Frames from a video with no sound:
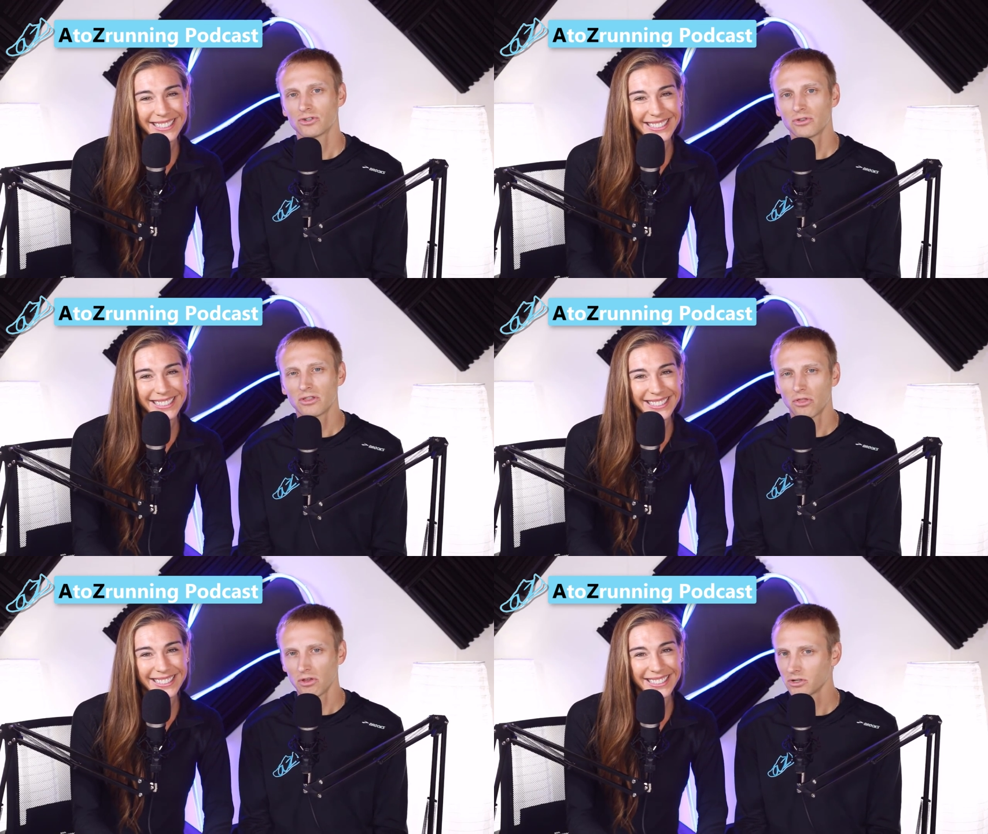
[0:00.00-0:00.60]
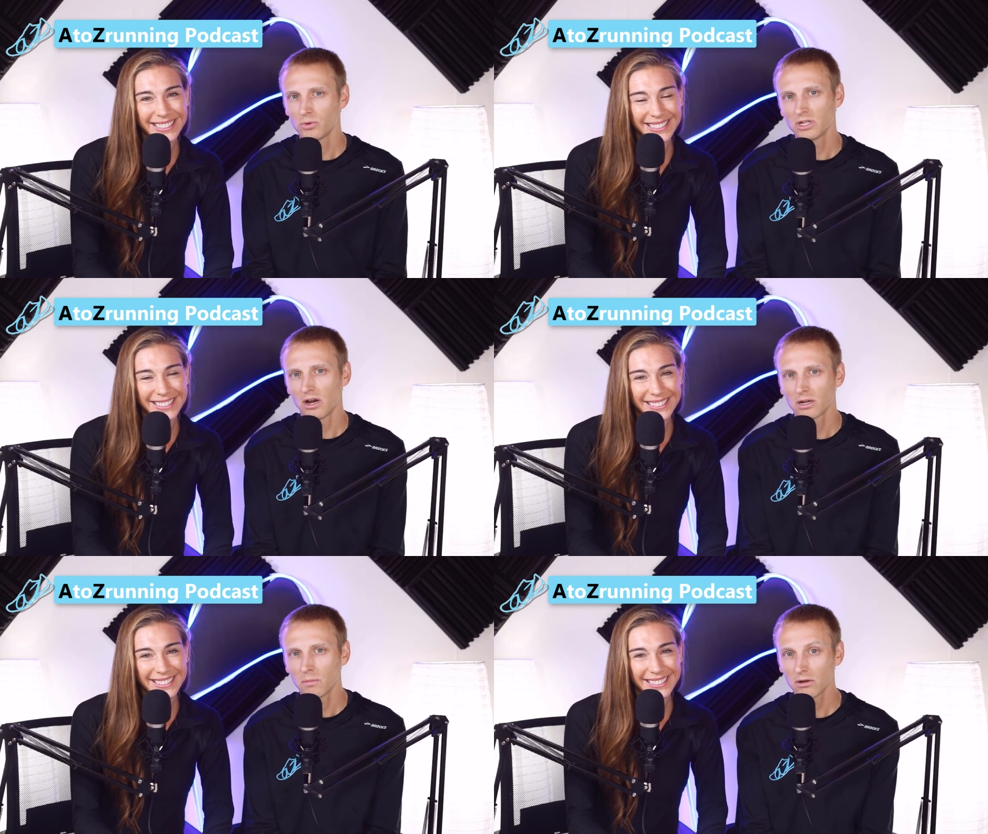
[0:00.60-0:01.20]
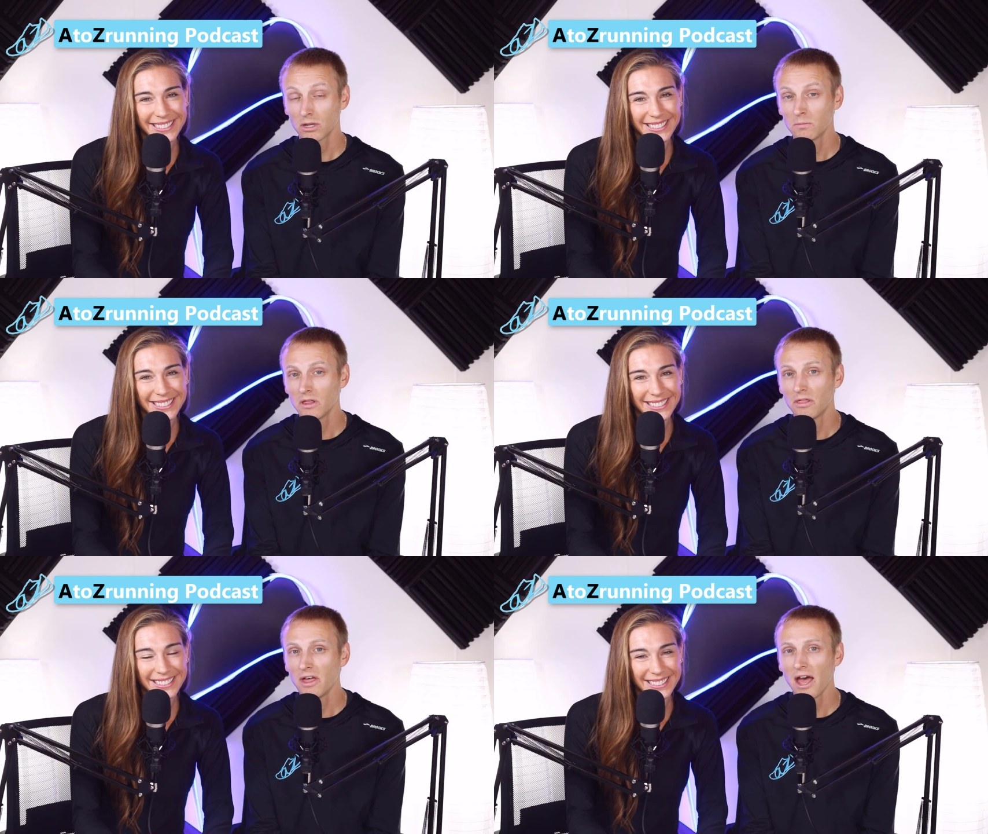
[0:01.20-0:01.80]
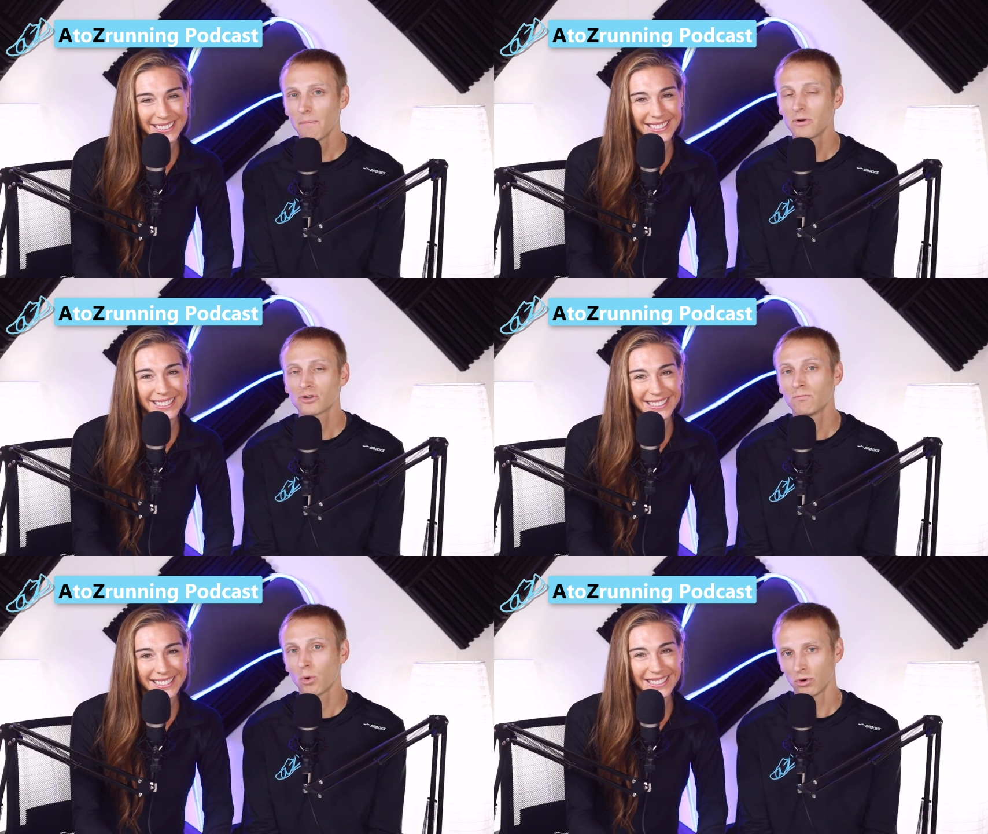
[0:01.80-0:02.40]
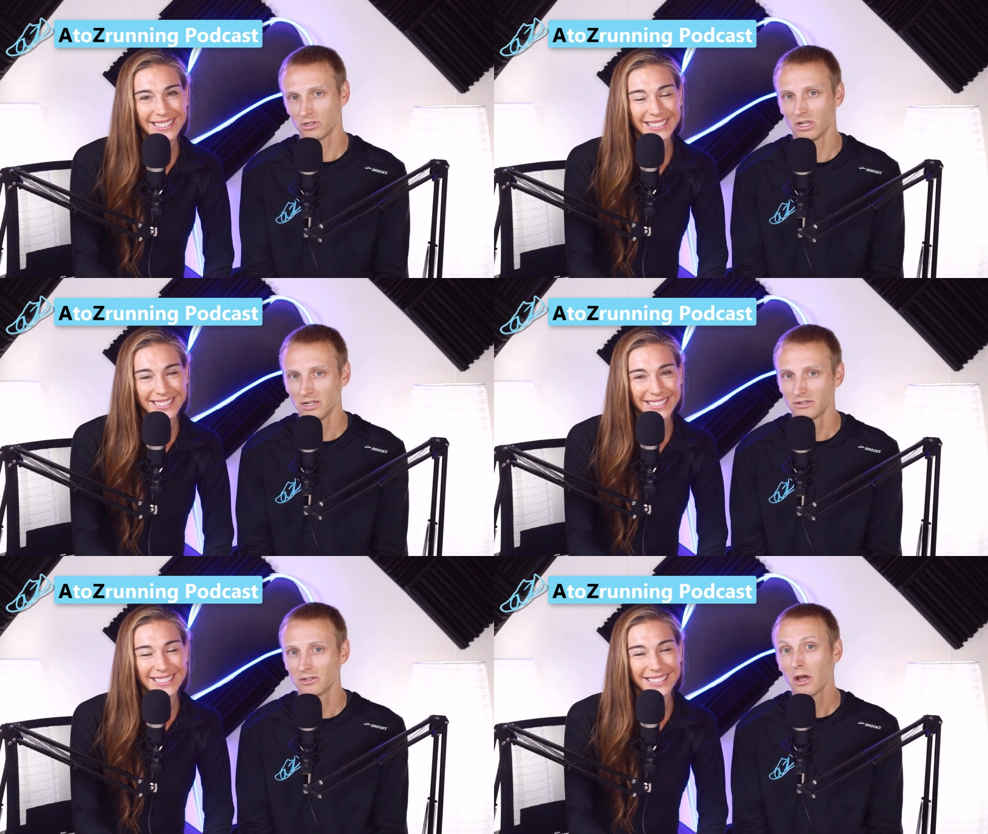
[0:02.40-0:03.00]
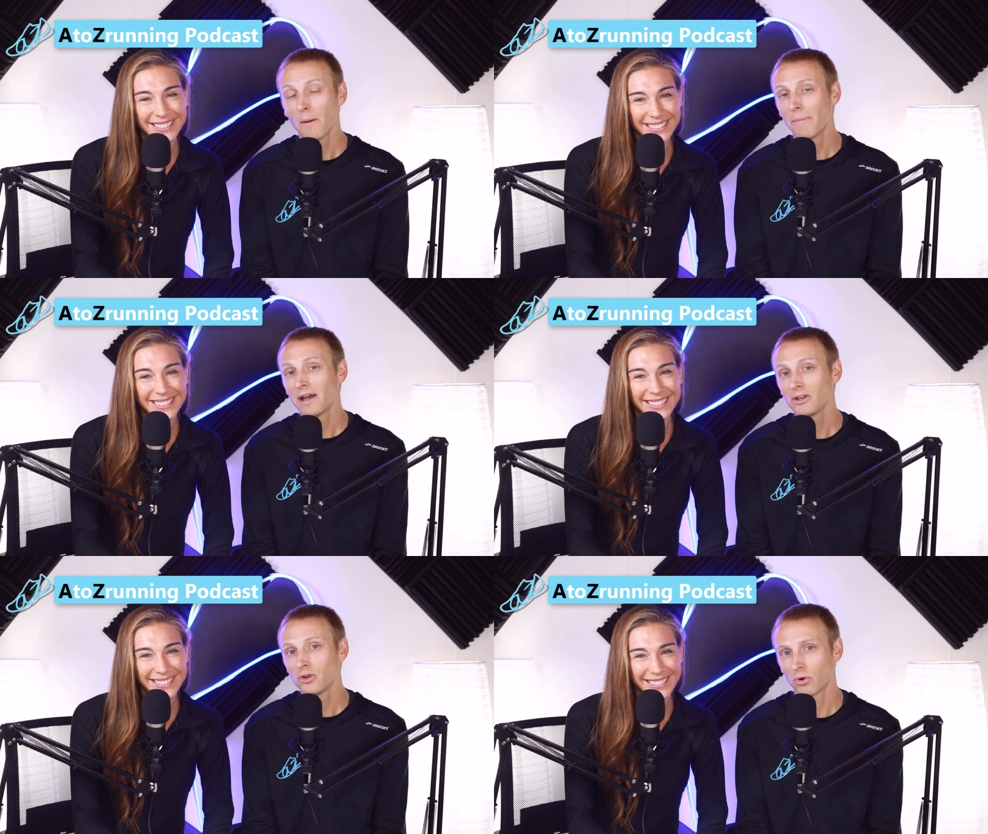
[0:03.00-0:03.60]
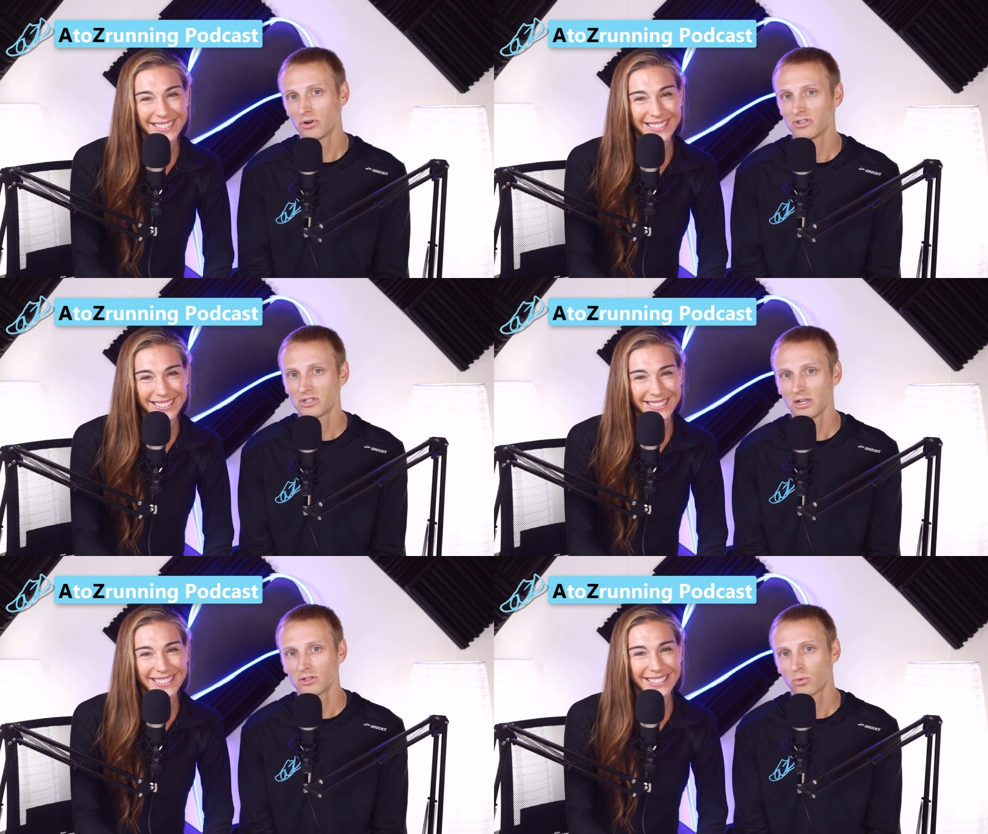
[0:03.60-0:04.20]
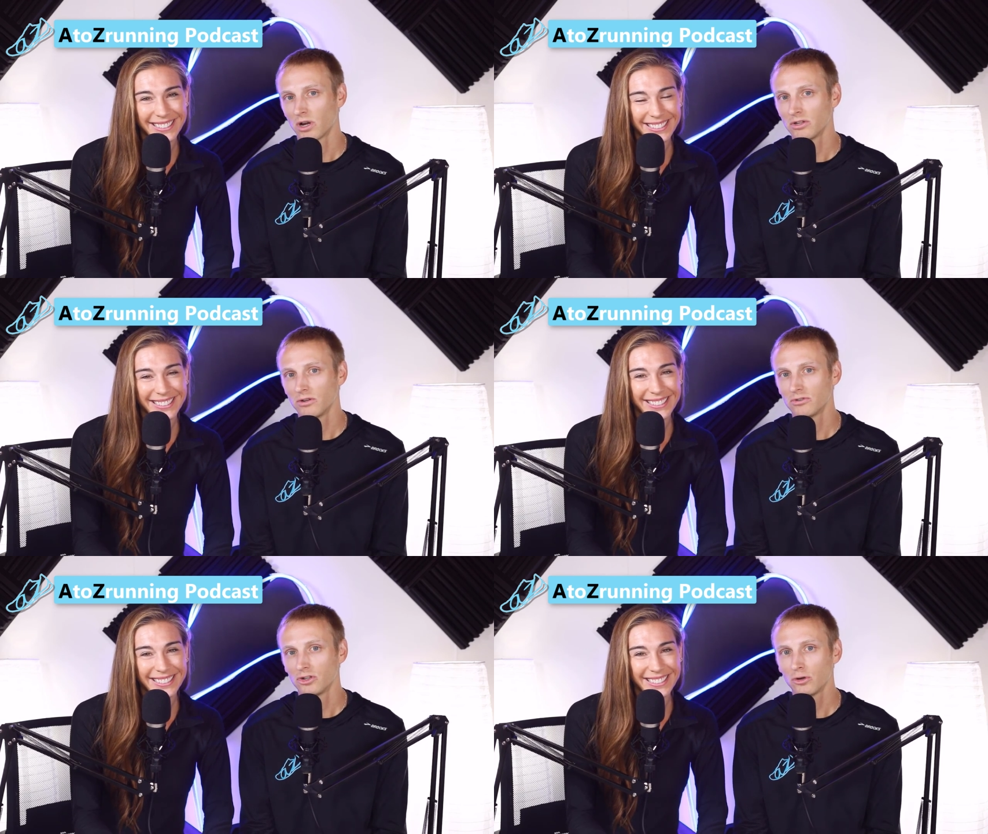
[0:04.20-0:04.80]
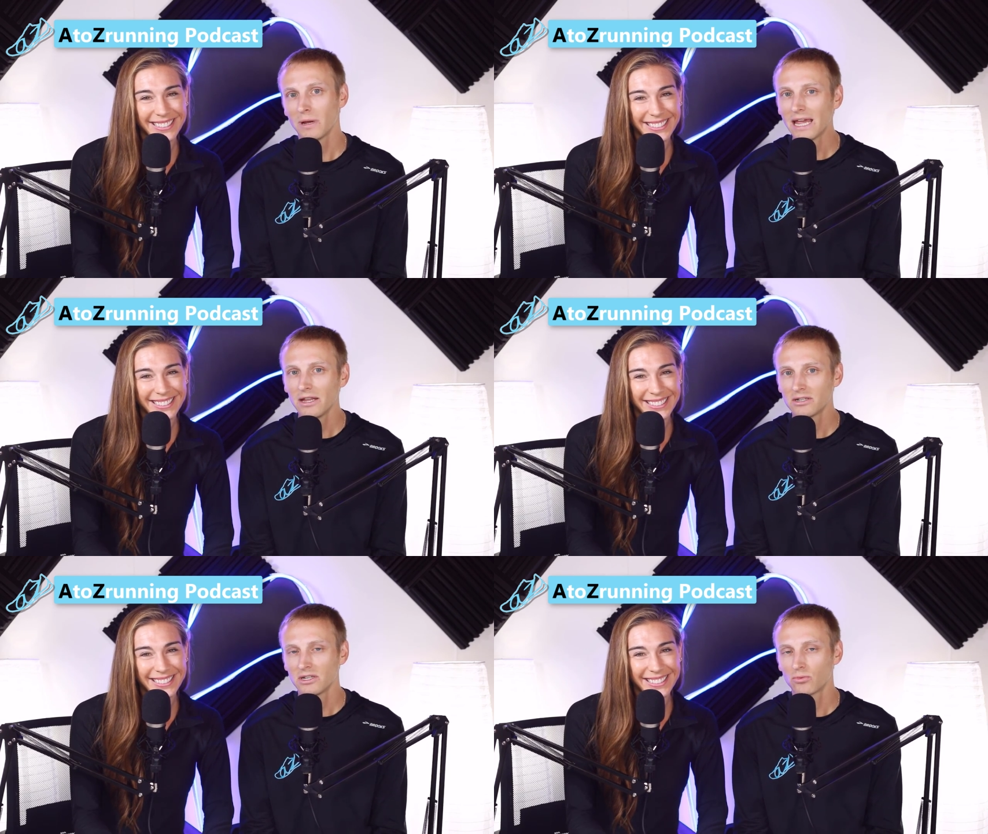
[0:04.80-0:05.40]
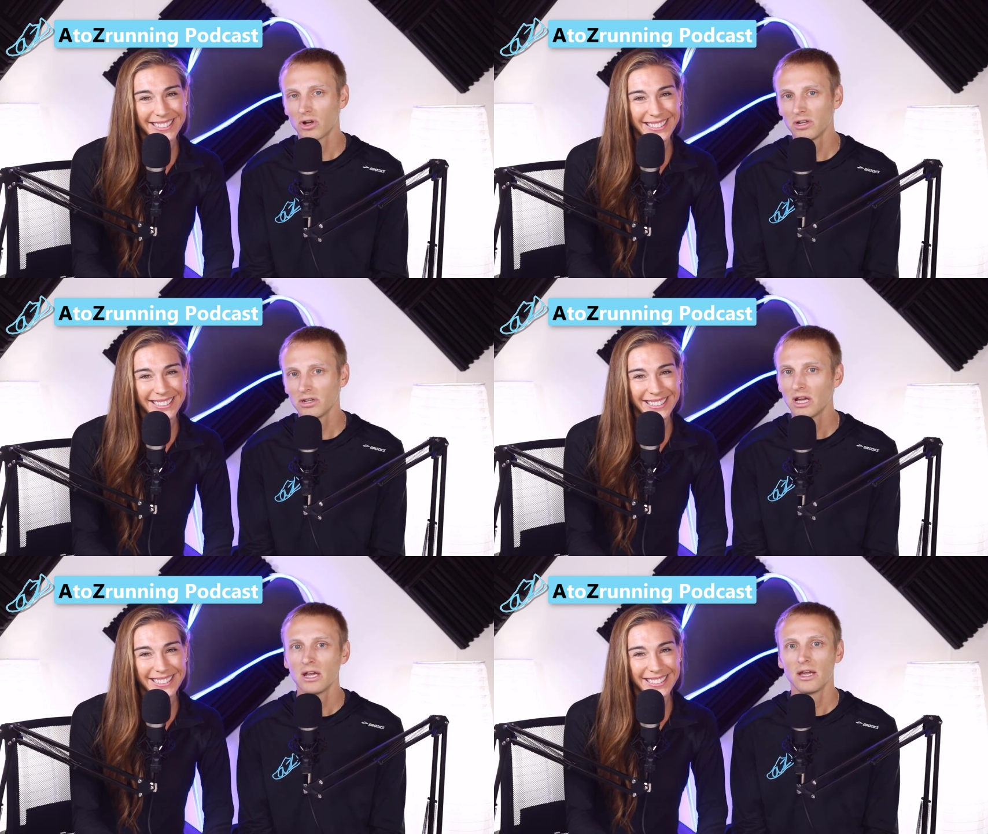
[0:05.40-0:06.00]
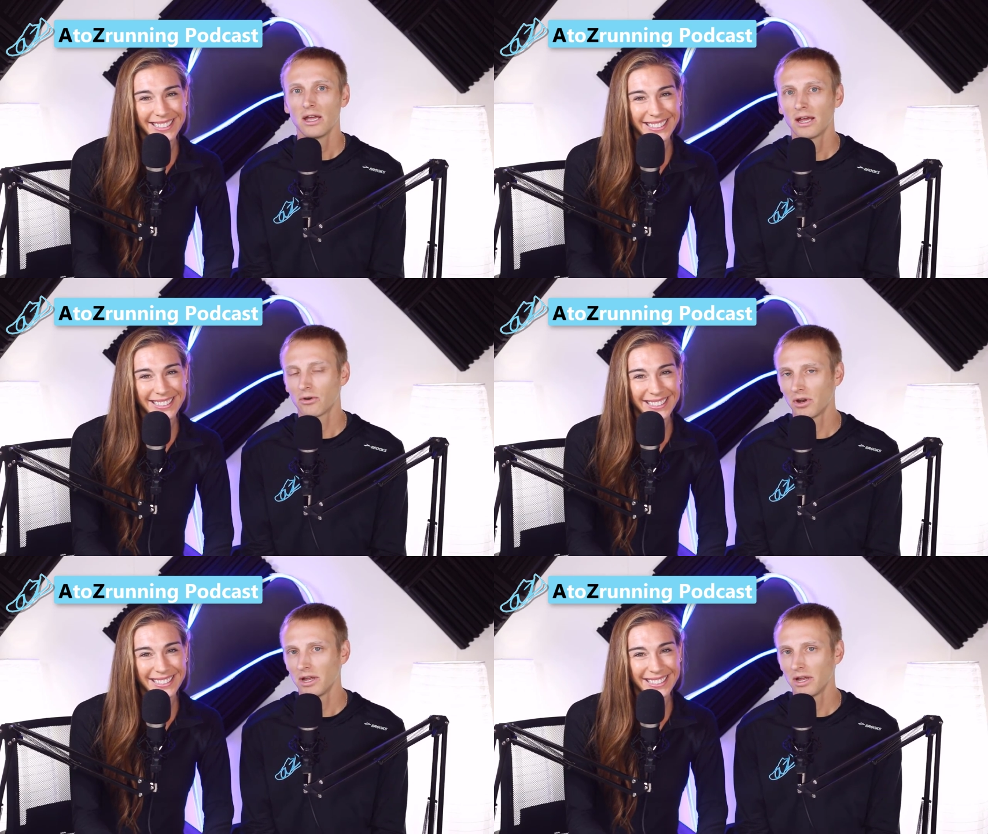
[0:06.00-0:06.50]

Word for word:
Speaker 1: so that the things we talk about can be that much more enlightened by your insights. We're on YouTube, A to Z Running, and go